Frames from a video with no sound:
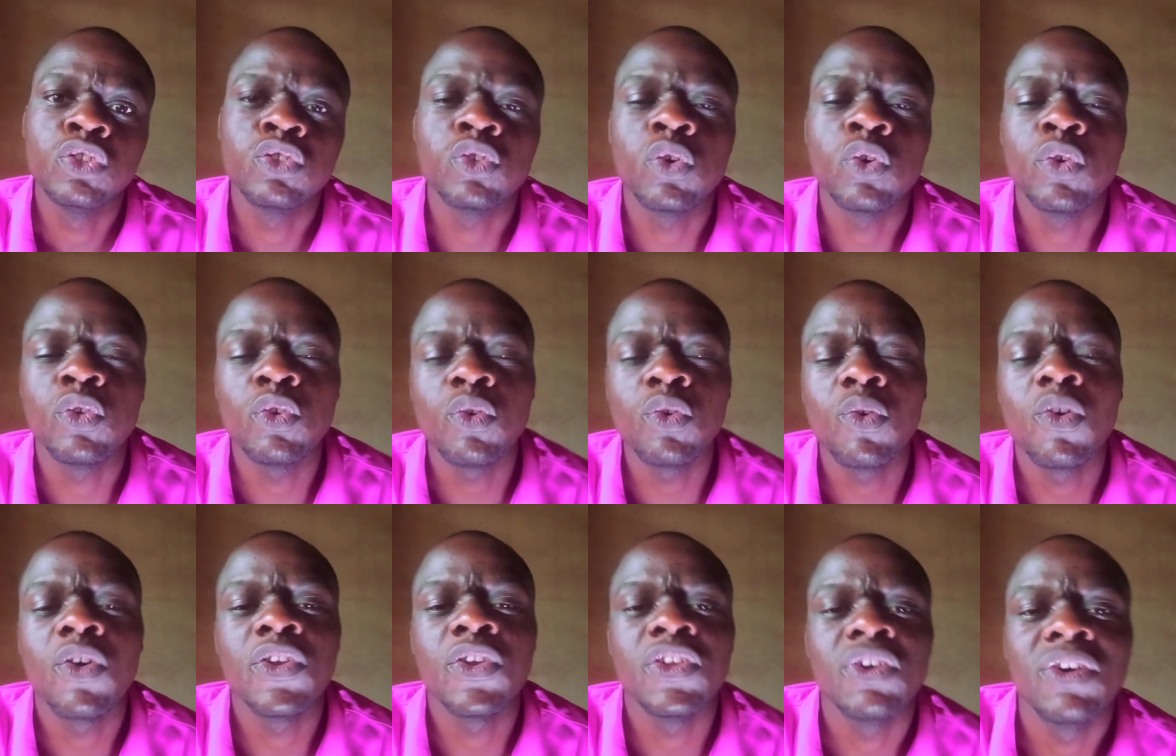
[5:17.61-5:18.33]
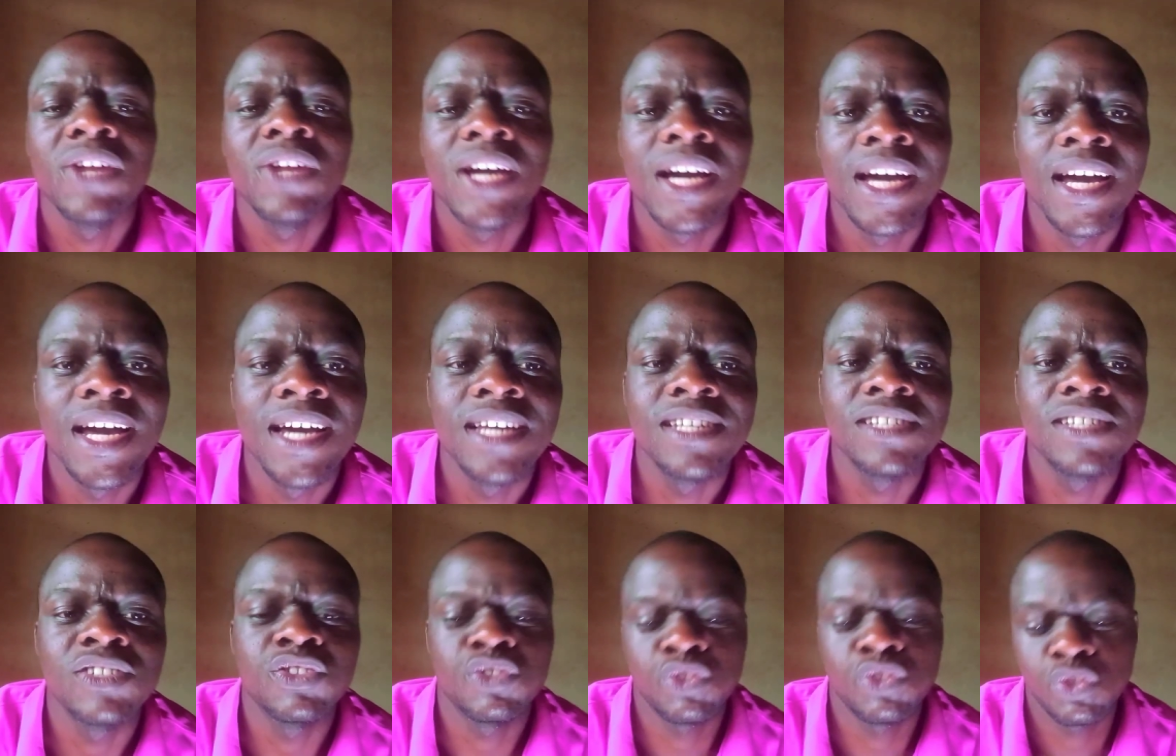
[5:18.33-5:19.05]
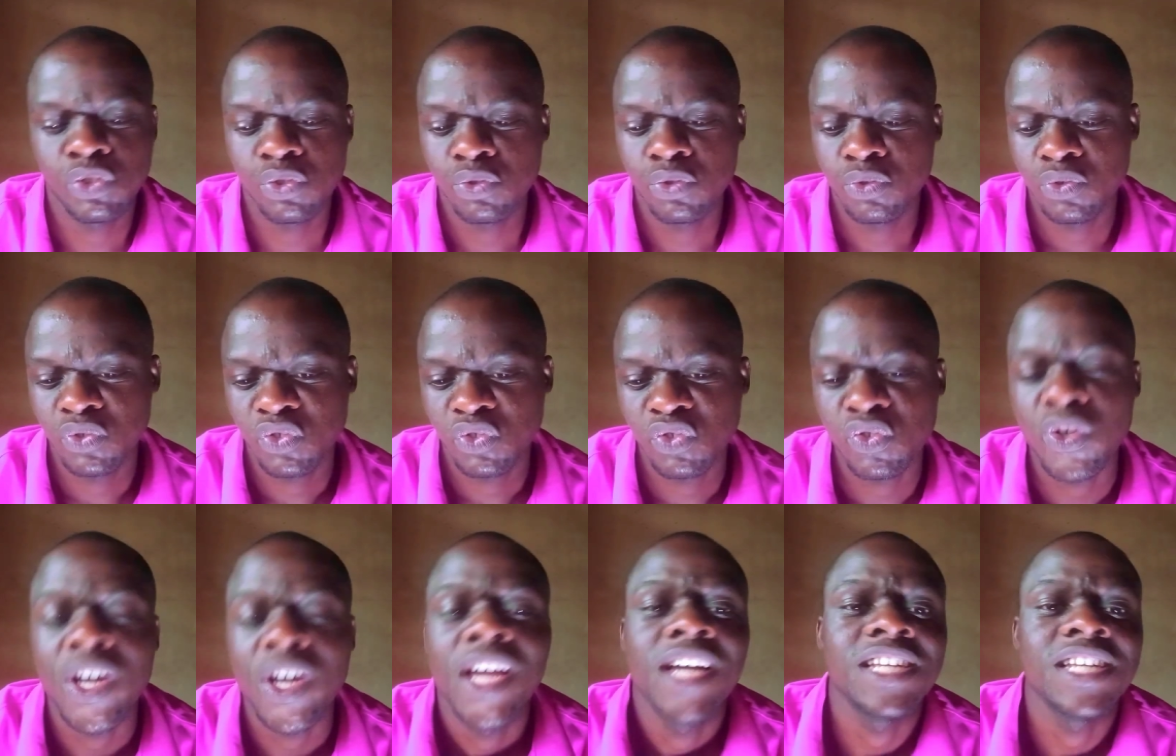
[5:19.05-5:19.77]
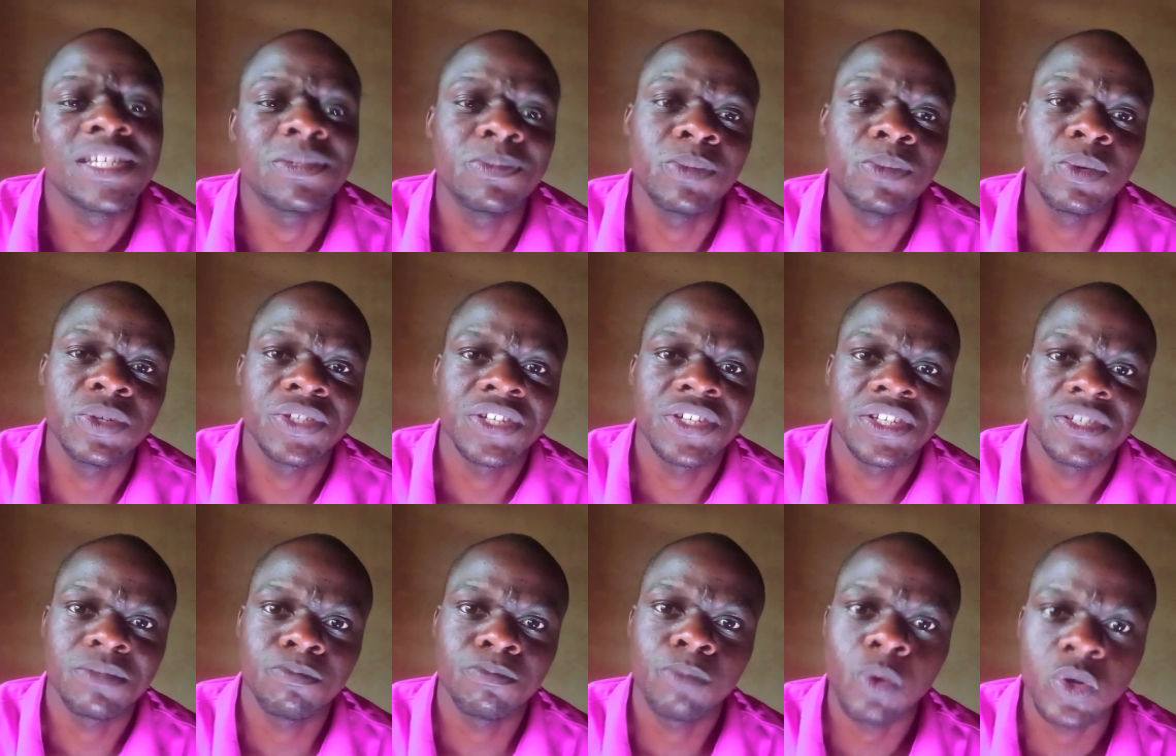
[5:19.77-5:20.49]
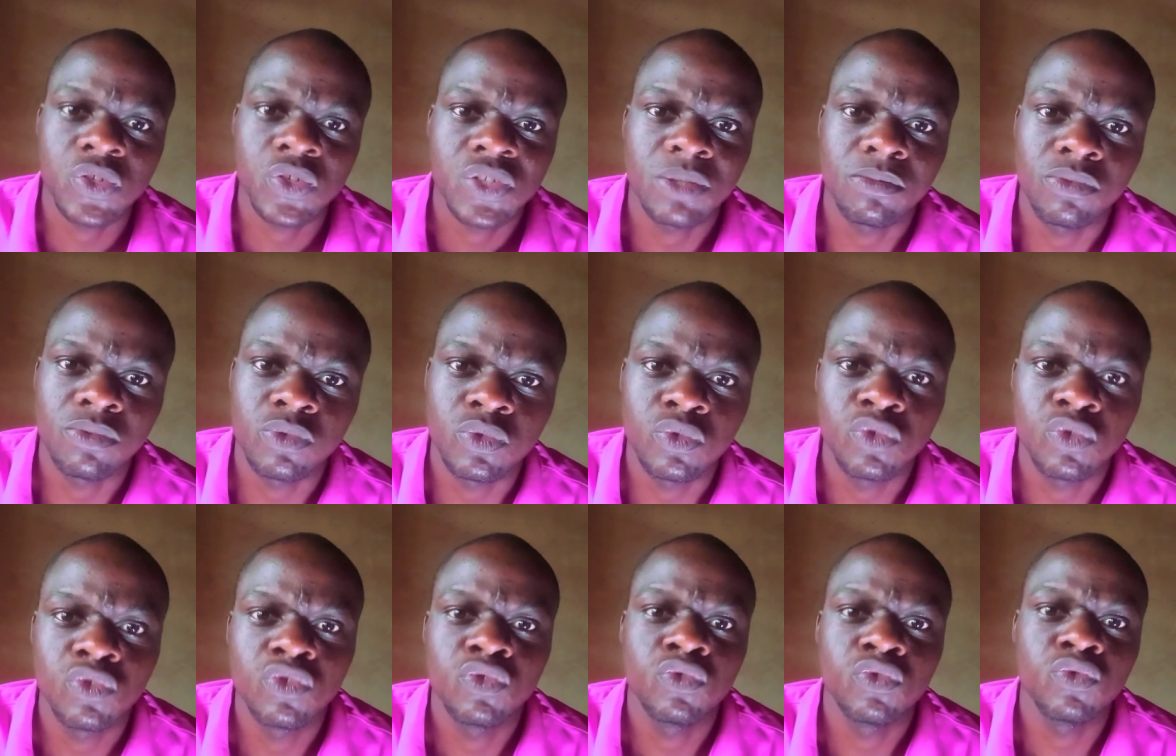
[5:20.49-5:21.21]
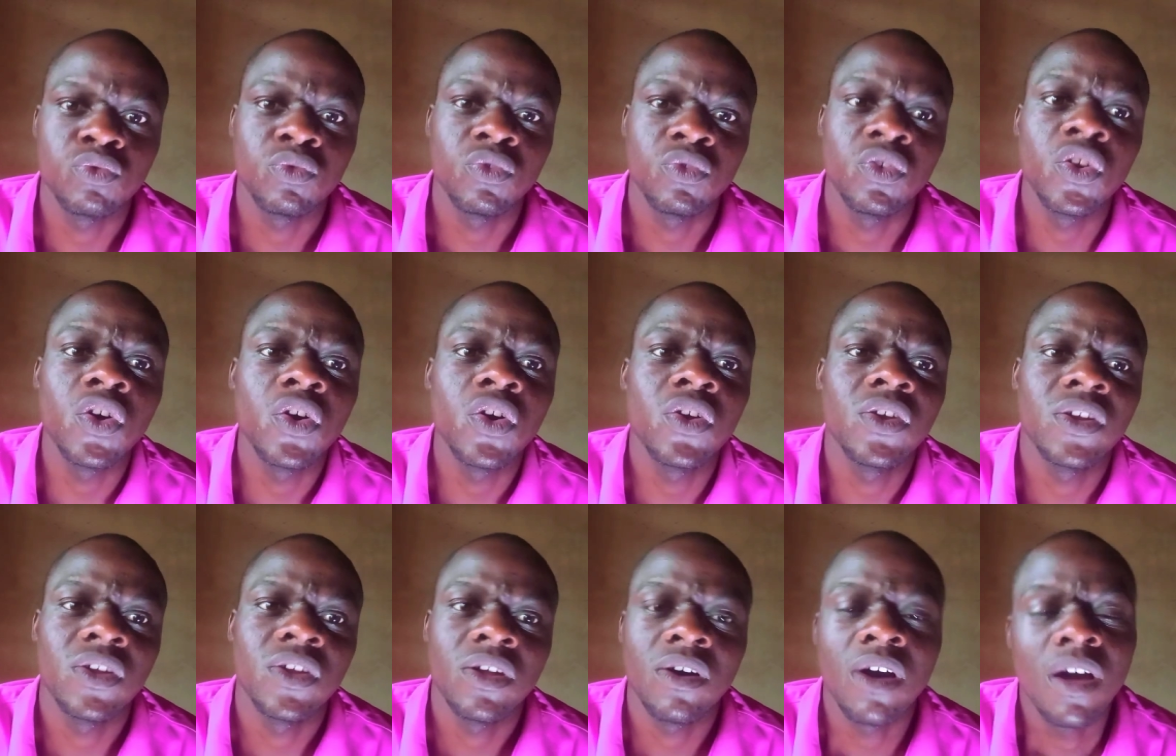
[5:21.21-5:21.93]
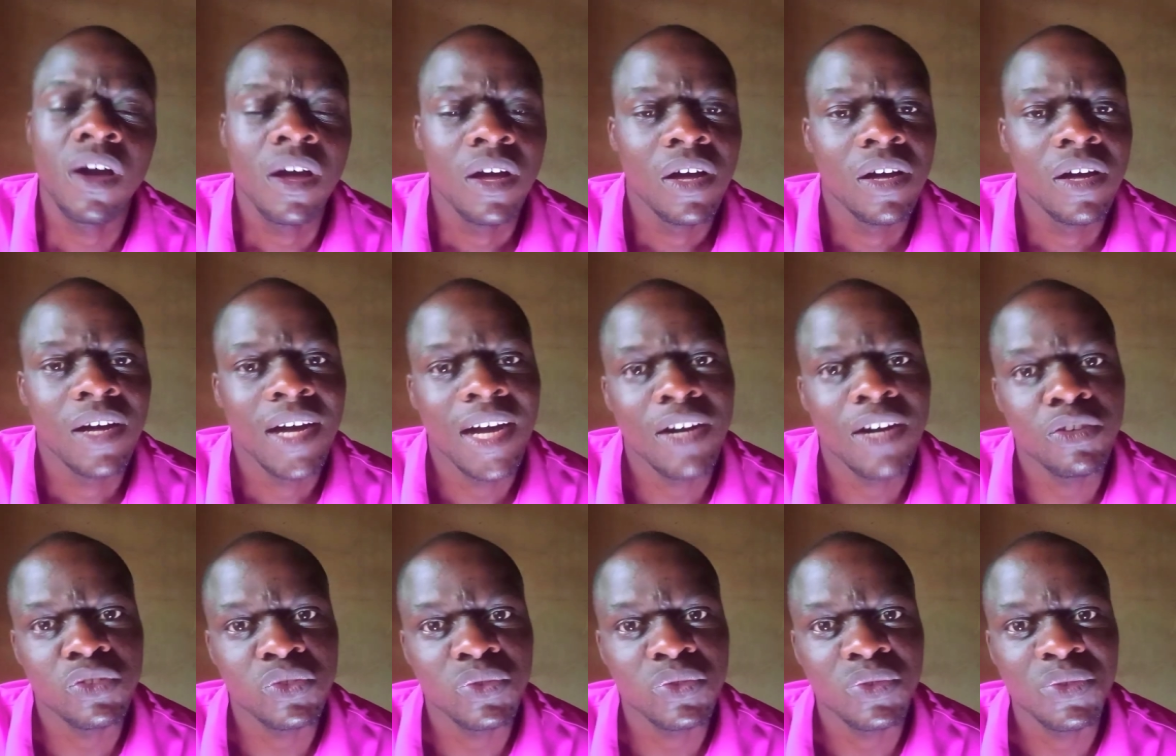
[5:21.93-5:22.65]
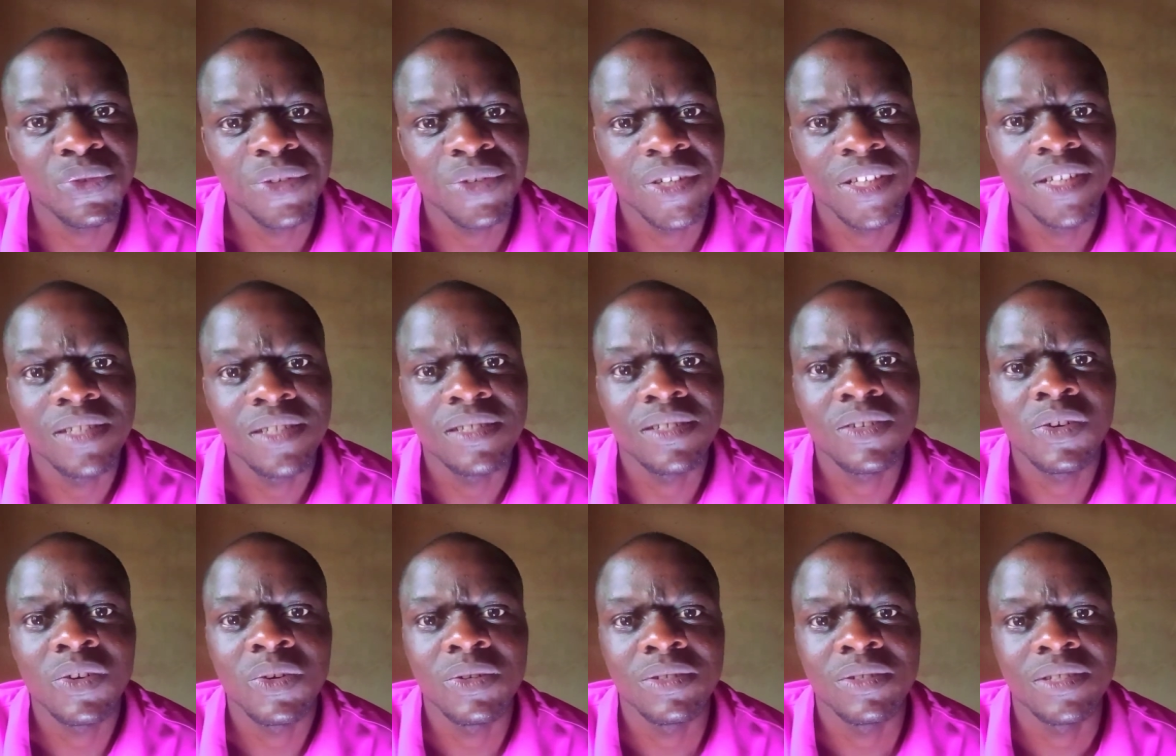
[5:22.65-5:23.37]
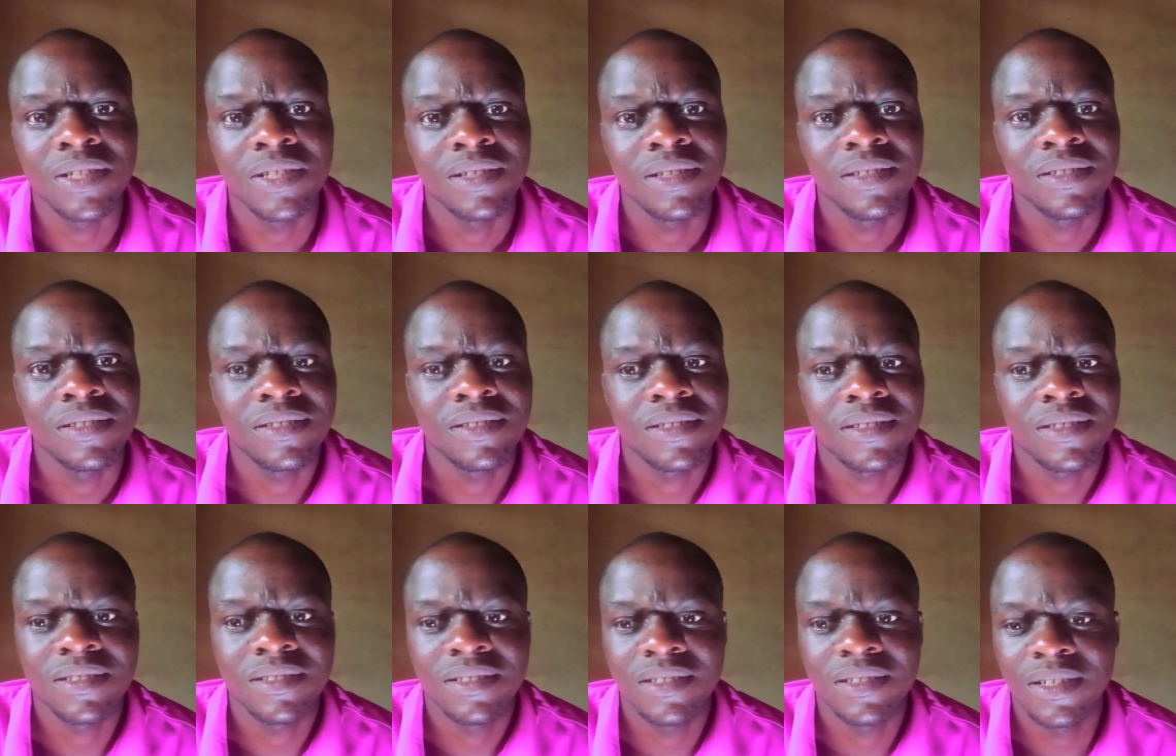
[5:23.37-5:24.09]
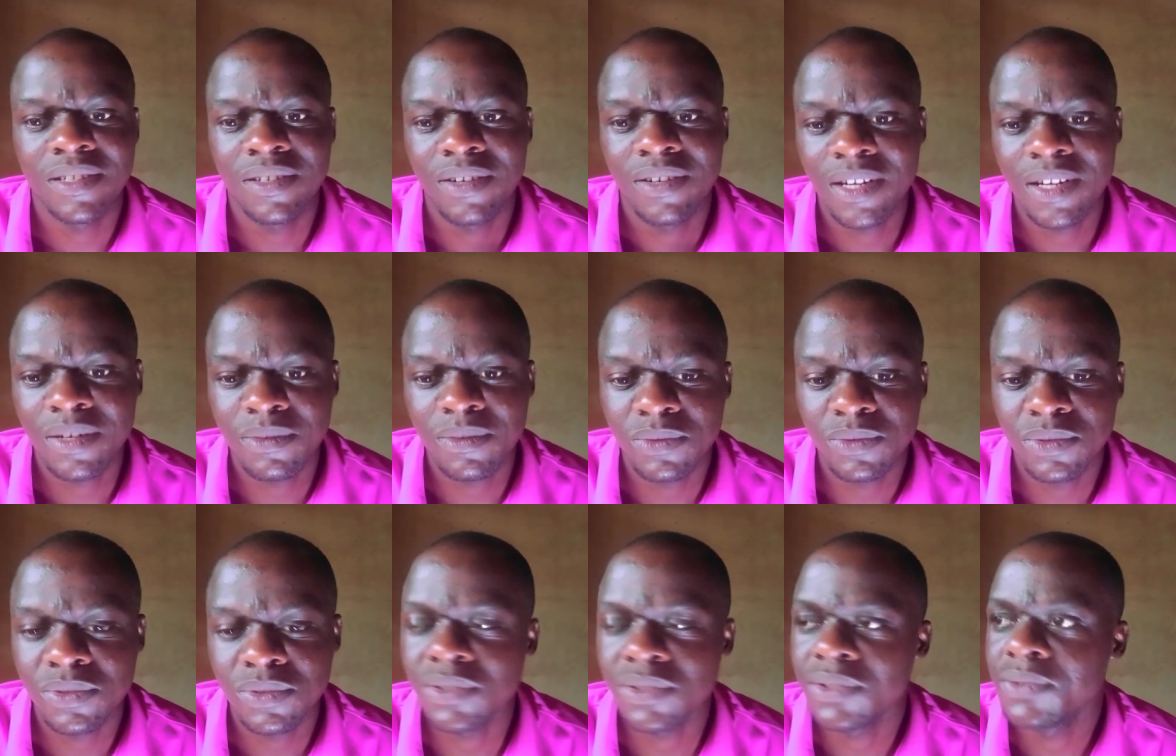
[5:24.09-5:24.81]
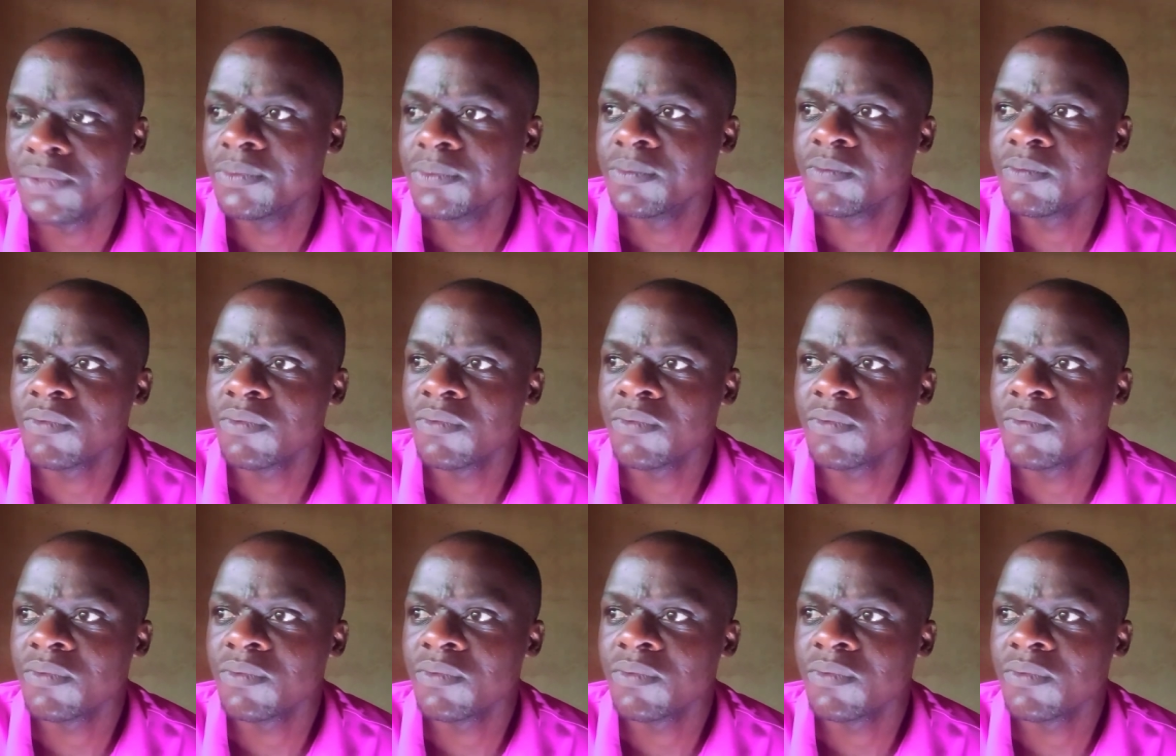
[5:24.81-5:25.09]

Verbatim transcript: So you, on the other hand, should try as much as possible to learn uh, how to create content around